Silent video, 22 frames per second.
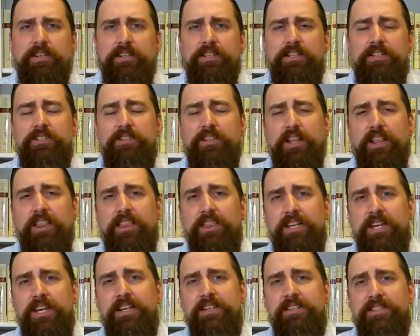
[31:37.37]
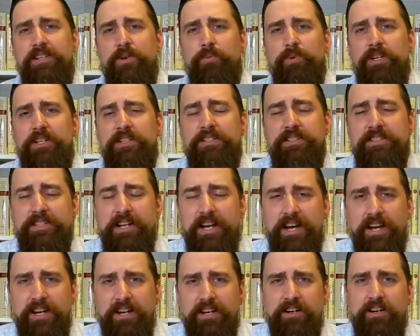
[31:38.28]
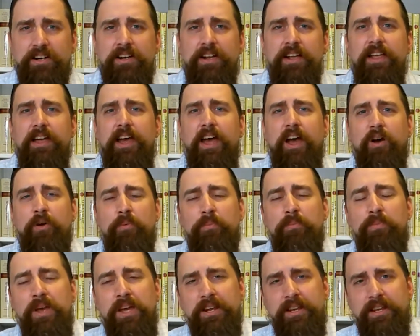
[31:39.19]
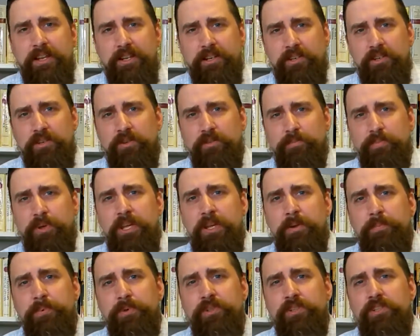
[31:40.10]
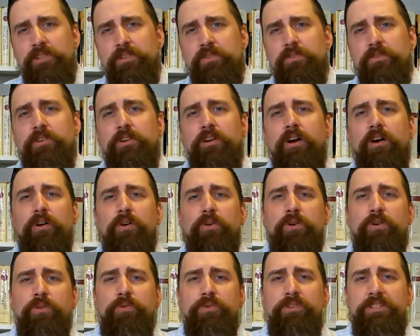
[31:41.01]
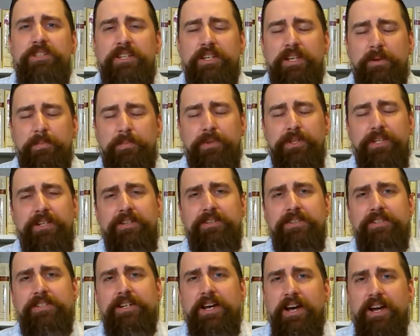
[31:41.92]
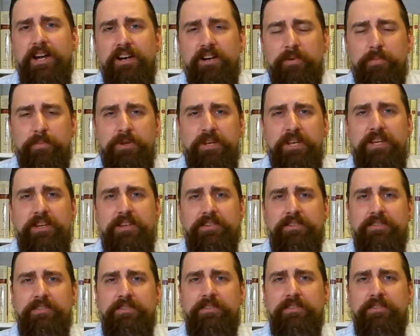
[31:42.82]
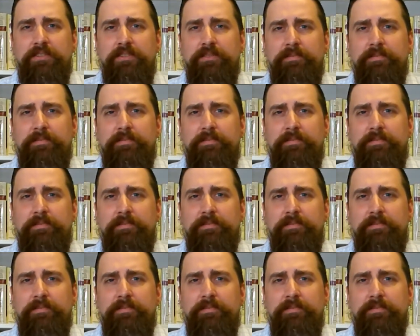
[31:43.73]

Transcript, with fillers: These are the things that we desire. How many do you, people do you know who deeply desire peace?